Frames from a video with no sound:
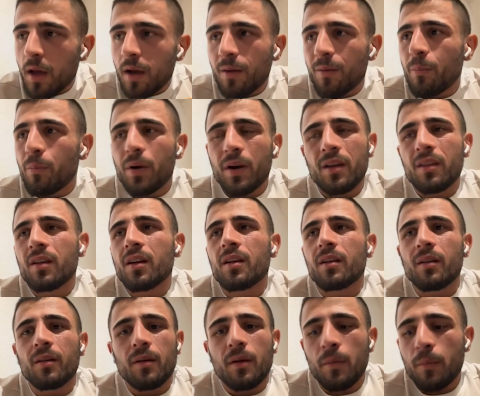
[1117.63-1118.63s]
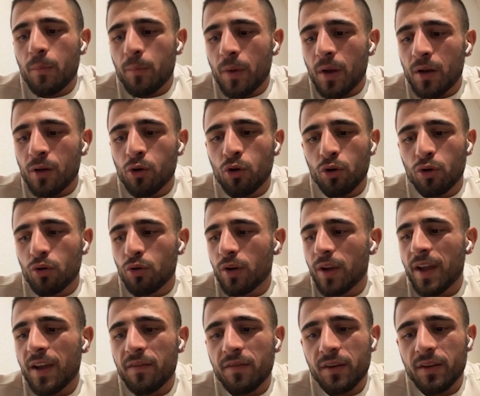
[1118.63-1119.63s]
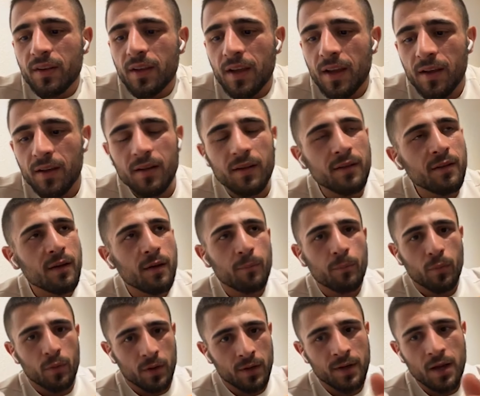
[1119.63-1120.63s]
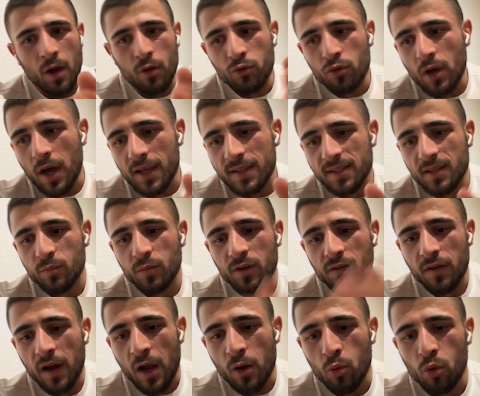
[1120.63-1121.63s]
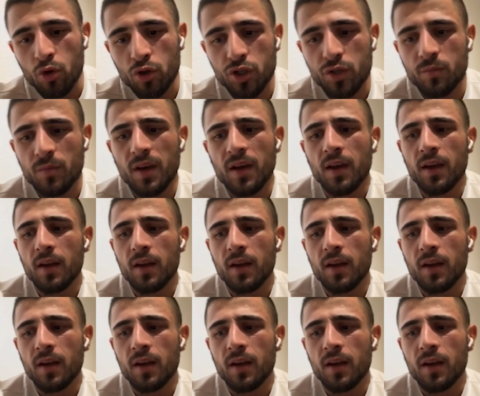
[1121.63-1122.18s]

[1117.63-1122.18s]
Brother, look, now you ask me if I watch him.